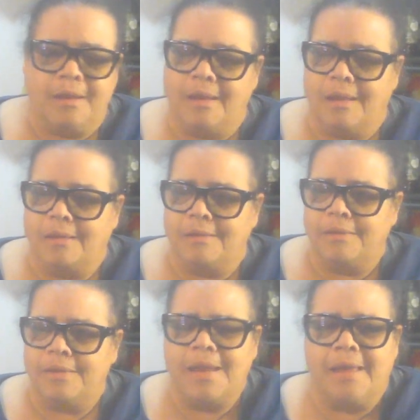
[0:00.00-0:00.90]
uh,
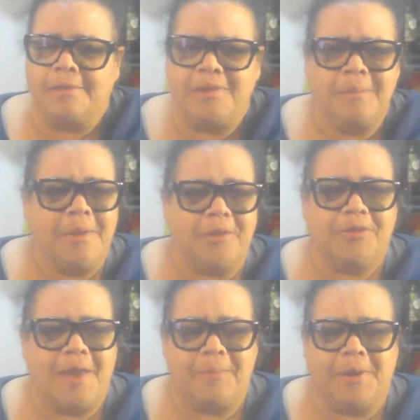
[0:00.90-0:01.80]
yeah, something
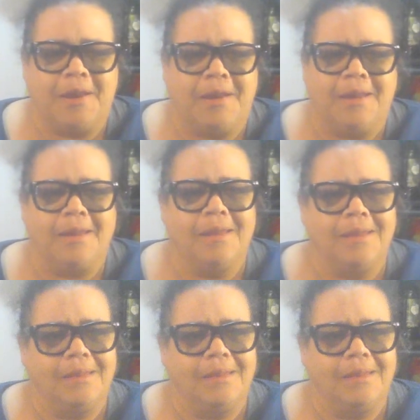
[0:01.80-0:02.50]
else happened, and